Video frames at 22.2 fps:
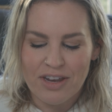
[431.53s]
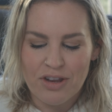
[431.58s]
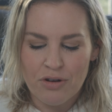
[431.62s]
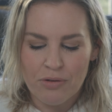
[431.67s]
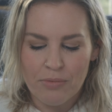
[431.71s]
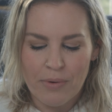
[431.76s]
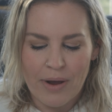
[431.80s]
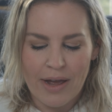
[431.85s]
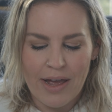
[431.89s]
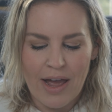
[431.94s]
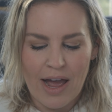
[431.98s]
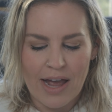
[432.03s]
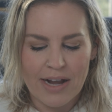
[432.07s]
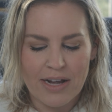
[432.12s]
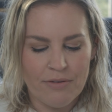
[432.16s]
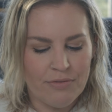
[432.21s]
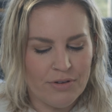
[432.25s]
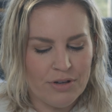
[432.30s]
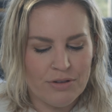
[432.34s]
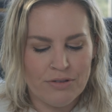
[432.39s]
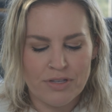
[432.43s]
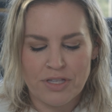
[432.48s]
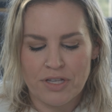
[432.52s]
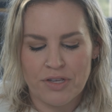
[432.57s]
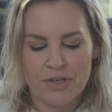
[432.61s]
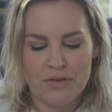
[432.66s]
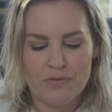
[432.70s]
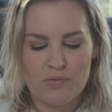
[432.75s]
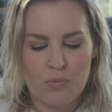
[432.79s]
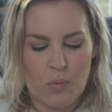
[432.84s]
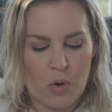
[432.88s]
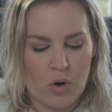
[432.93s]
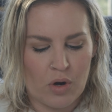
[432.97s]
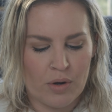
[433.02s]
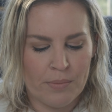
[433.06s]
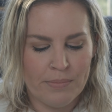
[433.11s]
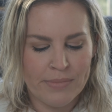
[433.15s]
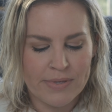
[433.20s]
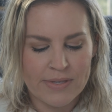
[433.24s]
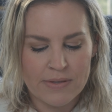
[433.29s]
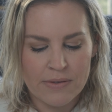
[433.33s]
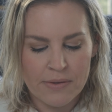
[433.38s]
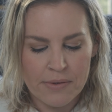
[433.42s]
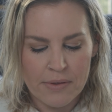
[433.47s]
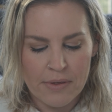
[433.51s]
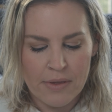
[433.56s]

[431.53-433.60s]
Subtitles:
You know what? I never used to use worms.